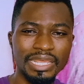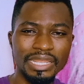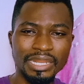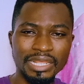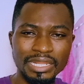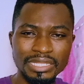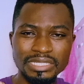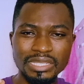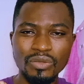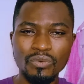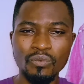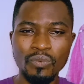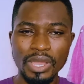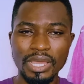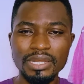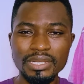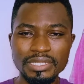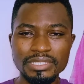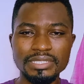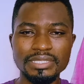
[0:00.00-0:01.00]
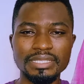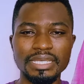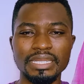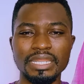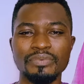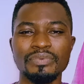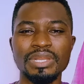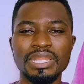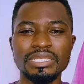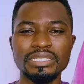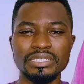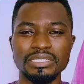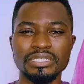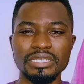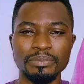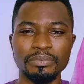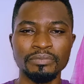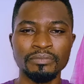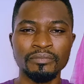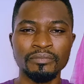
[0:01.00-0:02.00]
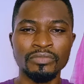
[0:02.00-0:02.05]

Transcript: Then it is a one-sided relationship.